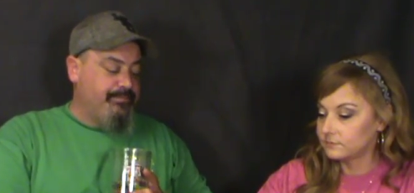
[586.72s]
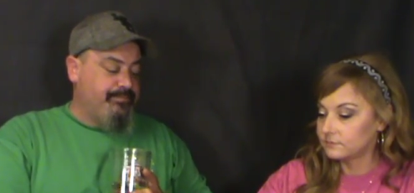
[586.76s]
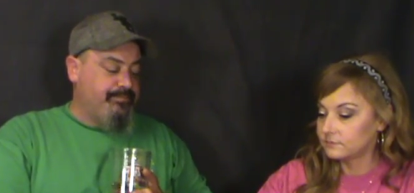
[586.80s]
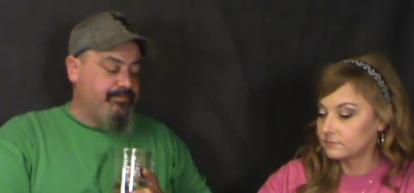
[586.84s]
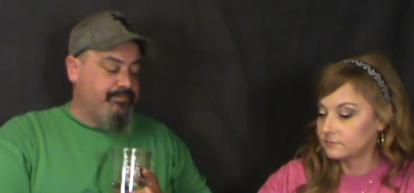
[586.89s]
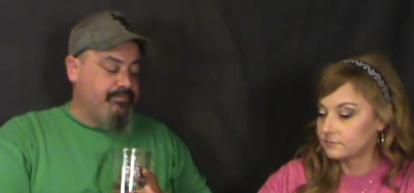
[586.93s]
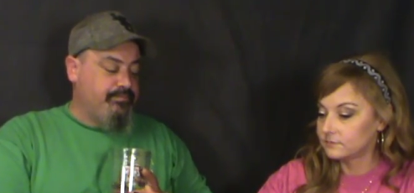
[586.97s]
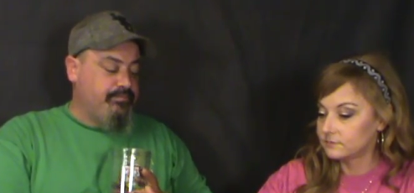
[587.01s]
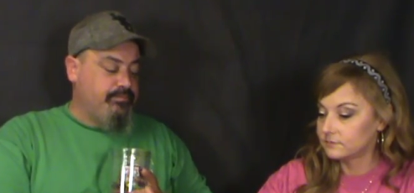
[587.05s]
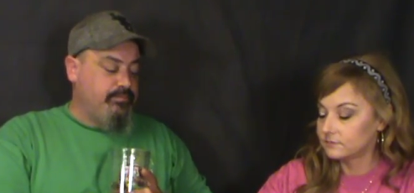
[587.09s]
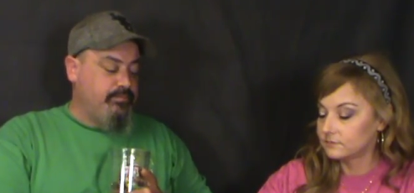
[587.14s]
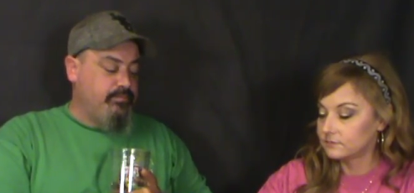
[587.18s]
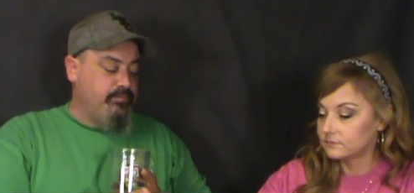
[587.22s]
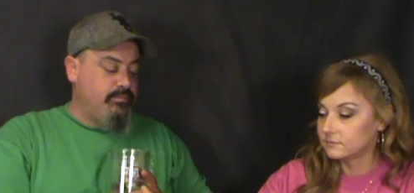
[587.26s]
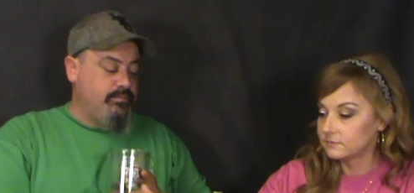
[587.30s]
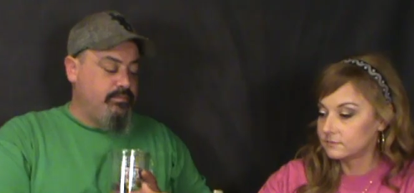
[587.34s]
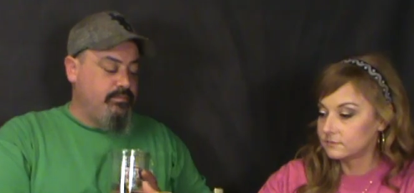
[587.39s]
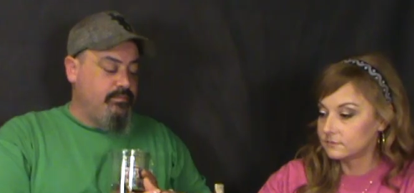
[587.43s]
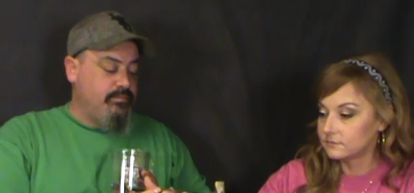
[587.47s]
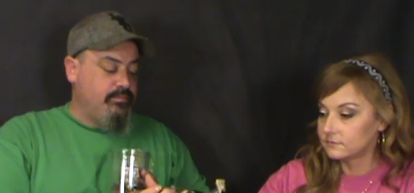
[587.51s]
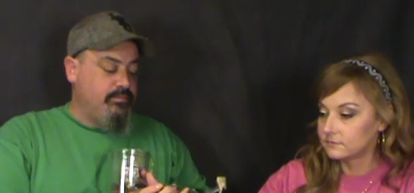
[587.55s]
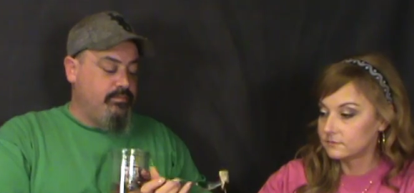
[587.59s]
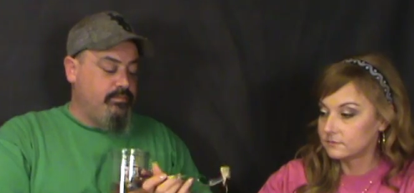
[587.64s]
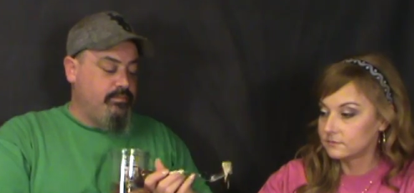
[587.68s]

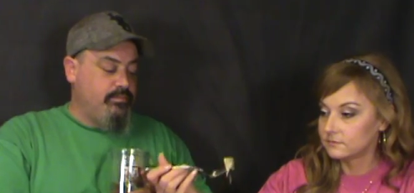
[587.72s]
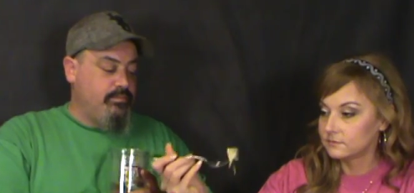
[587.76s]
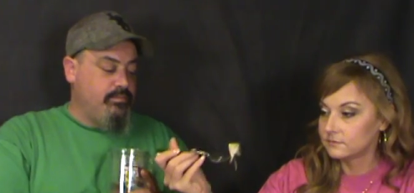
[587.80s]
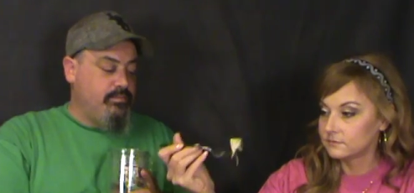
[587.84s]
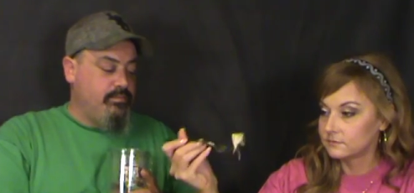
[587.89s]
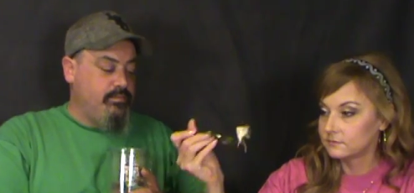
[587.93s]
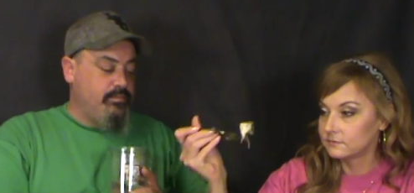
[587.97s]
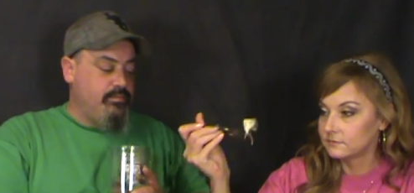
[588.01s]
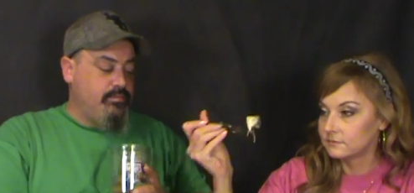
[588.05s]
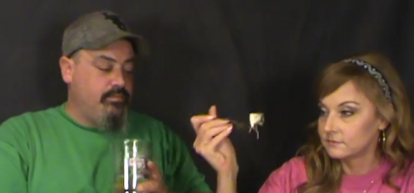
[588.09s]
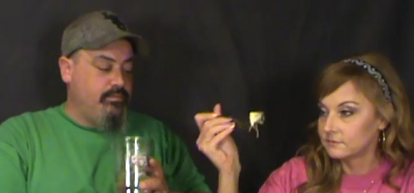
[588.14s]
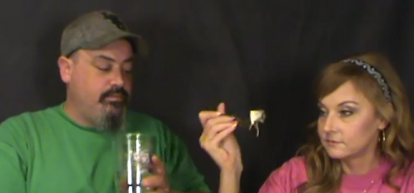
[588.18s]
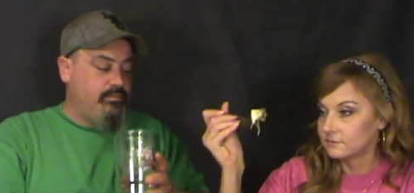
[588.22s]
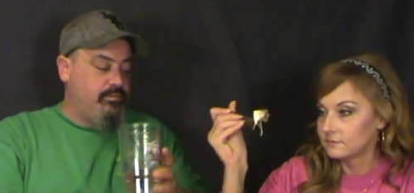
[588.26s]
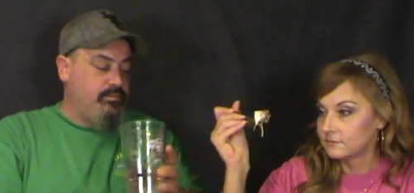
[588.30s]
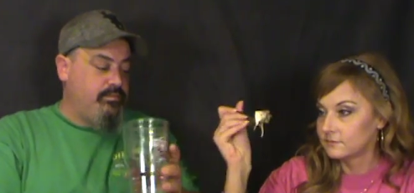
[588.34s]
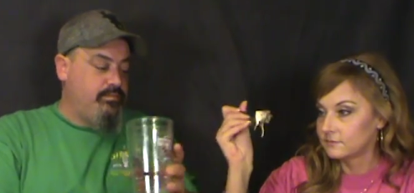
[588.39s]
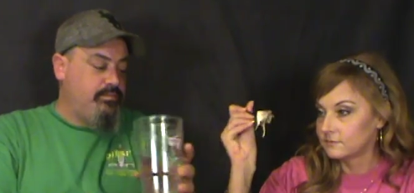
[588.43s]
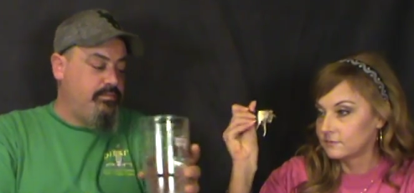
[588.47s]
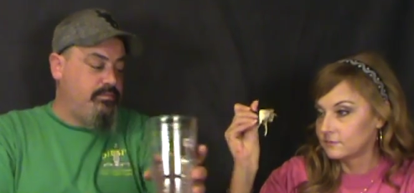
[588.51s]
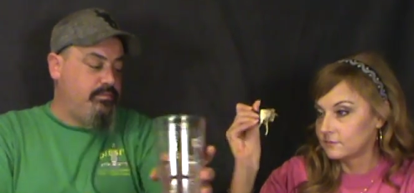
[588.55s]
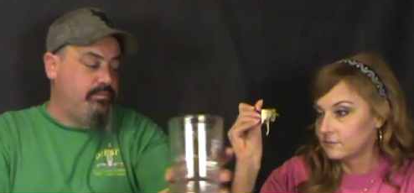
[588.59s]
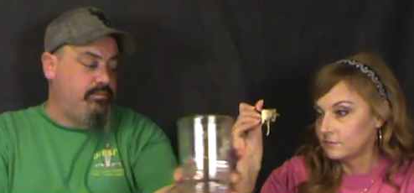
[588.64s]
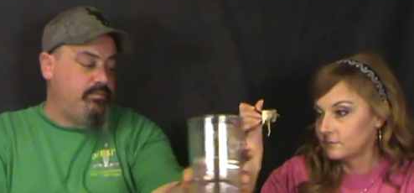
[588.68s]

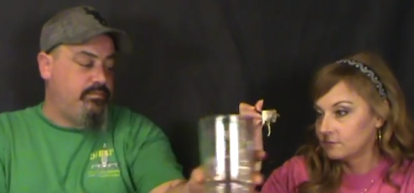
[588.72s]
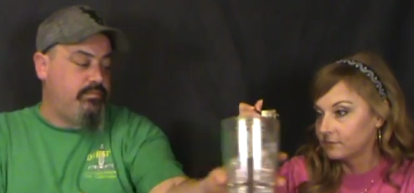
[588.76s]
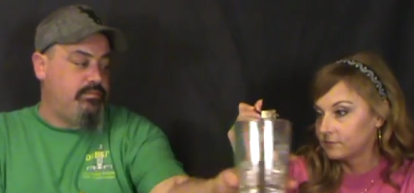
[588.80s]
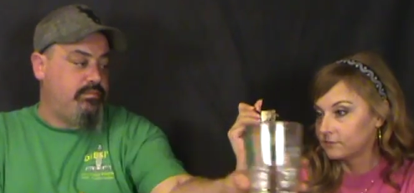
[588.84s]
Nothing is said.